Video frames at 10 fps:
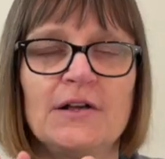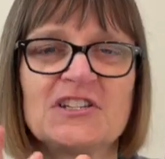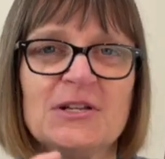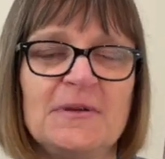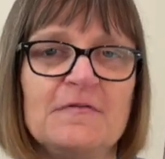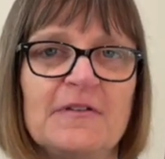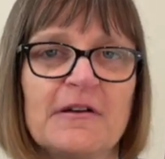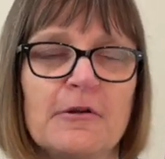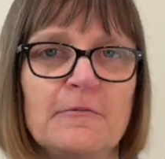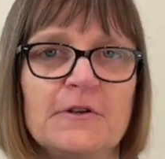It's going to be
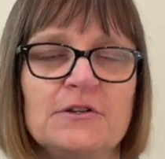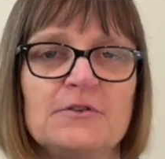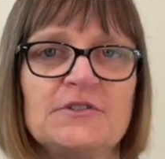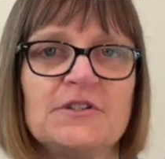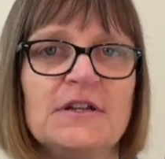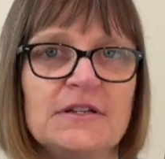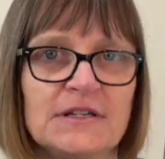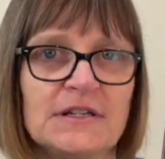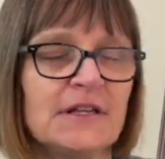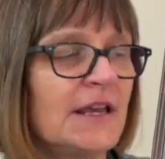very reduced,
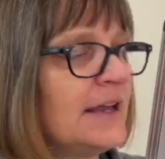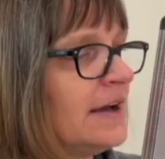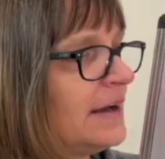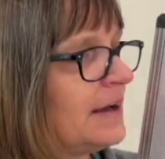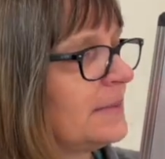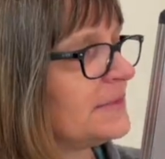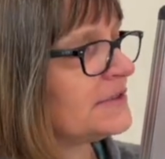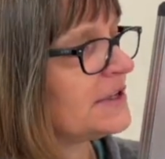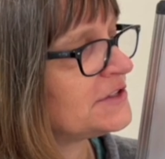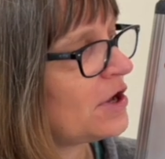none.
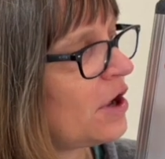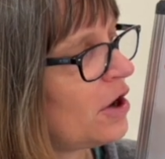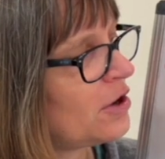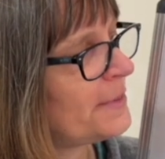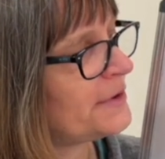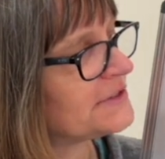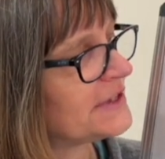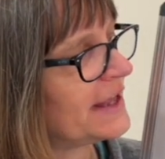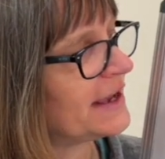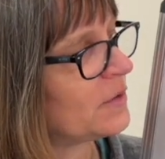It's
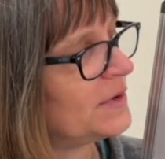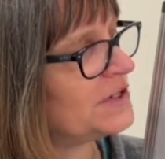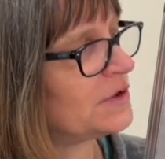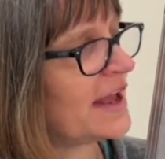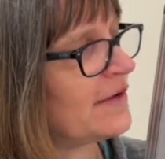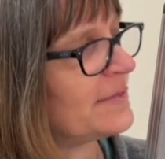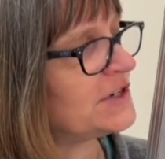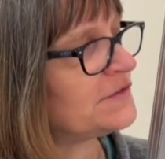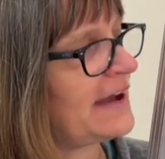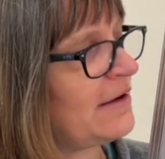almost like we don't have
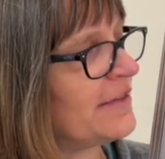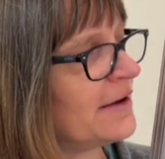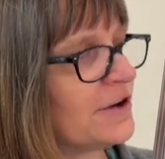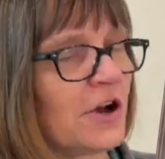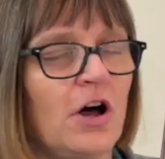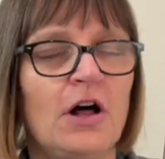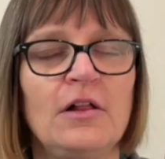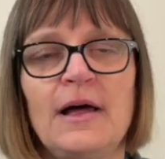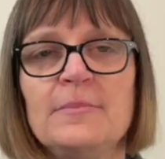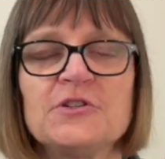much vowel there at
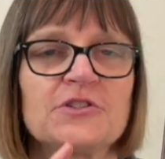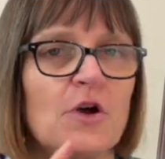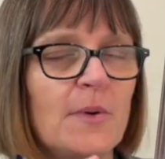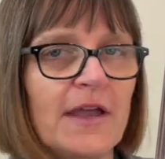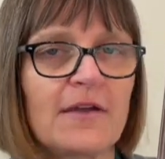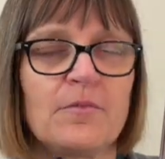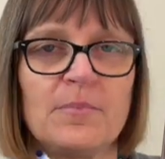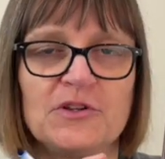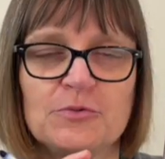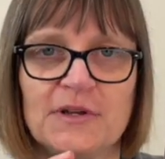all. I'm just going
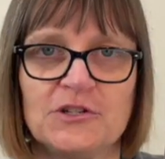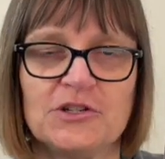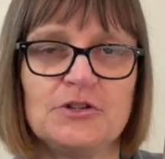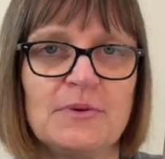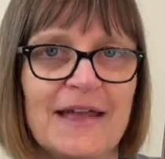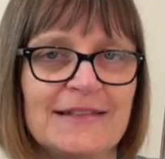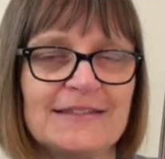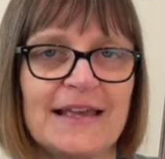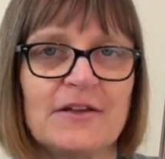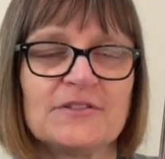between two N
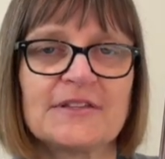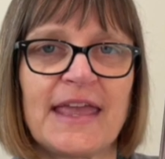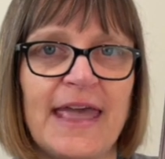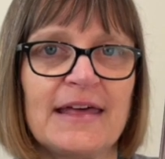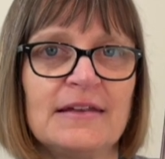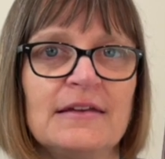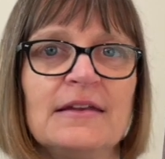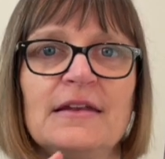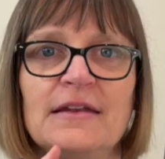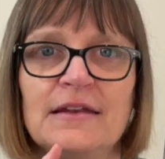sounds,
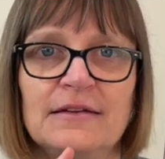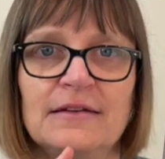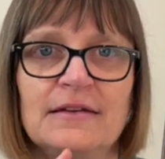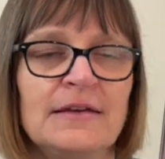cannon, none.